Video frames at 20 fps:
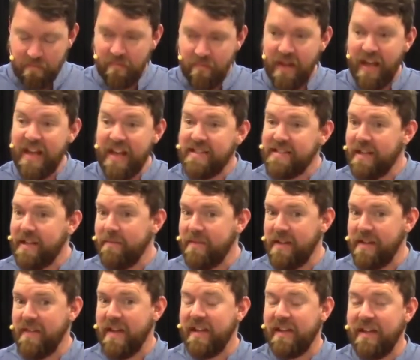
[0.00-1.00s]
And
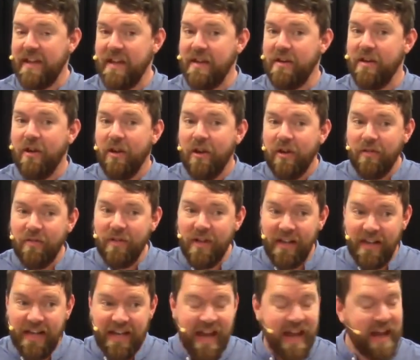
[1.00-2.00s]
something that can
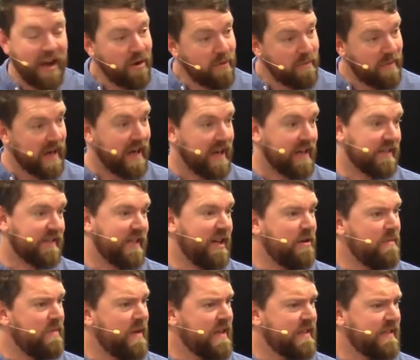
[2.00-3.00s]
really help us
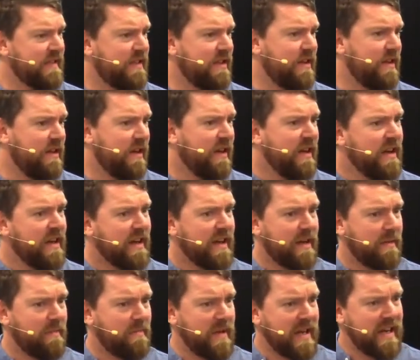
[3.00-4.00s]
to
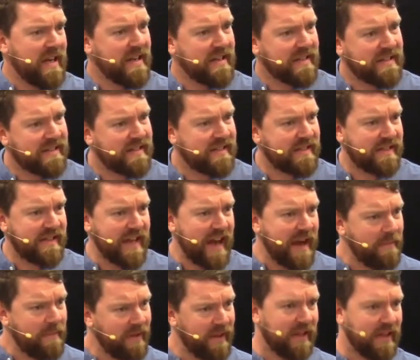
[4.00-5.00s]
be
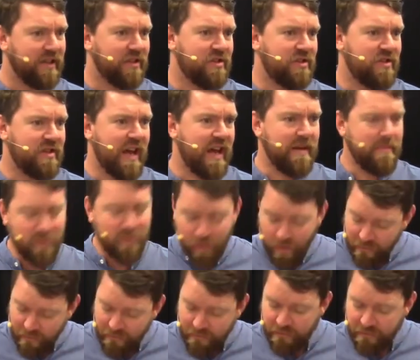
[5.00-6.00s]
established and more
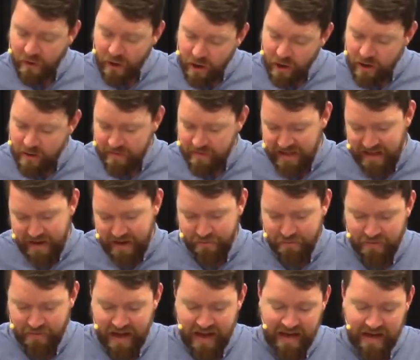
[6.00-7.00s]
firm in our
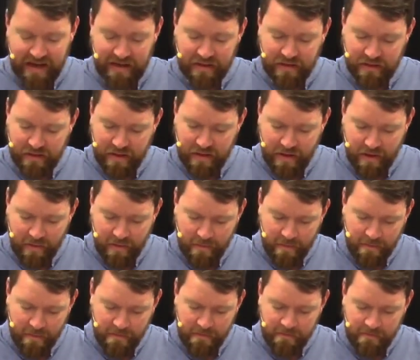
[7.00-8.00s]
faith
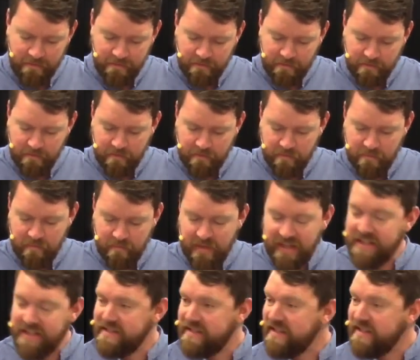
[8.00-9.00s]

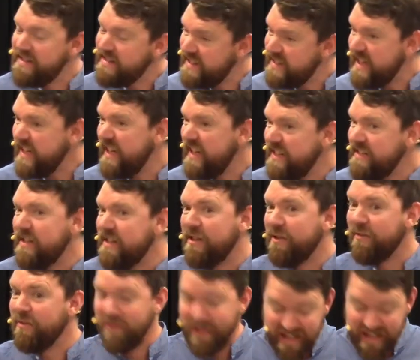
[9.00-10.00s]
is to dig into the
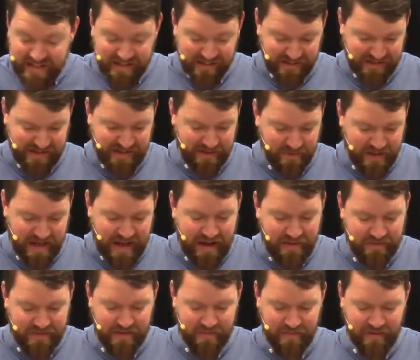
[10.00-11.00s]
reasons that we
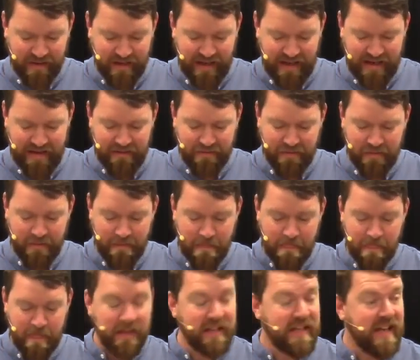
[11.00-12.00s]
have to believe.
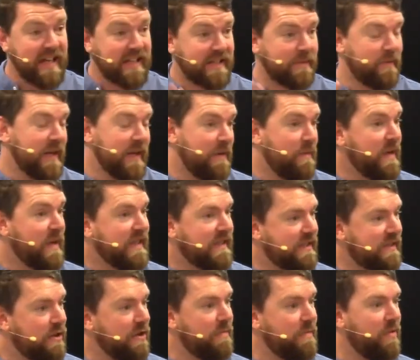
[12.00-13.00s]
Yes, we
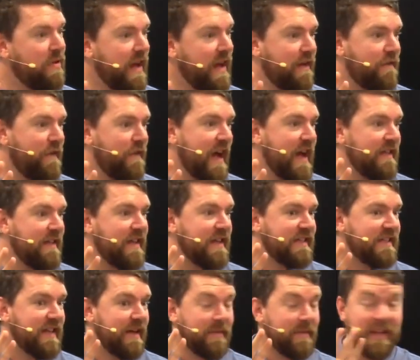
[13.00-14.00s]
do put our faith in
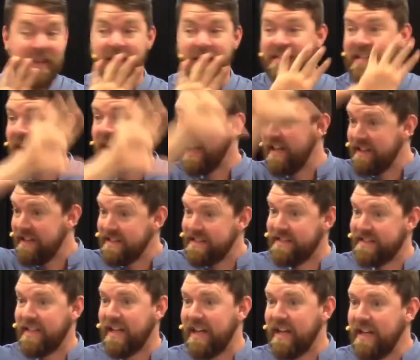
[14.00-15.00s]
something that's
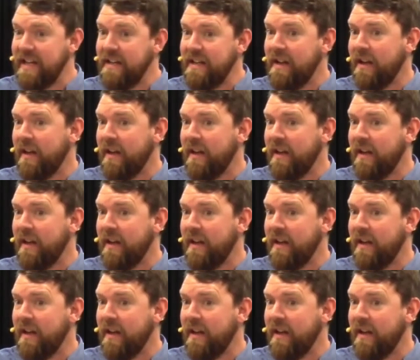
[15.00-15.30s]
unseen,